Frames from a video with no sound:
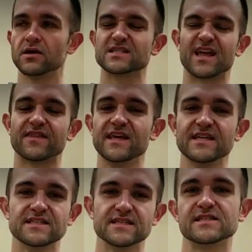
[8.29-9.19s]
It's not the
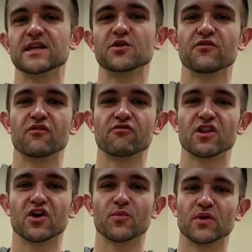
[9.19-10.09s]
easiest thing you've ever
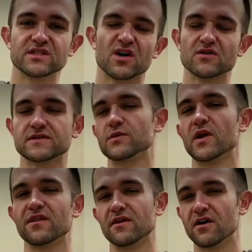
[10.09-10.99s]
learned, but it's also
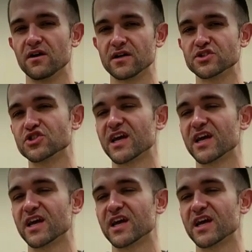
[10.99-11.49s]
not the hardest.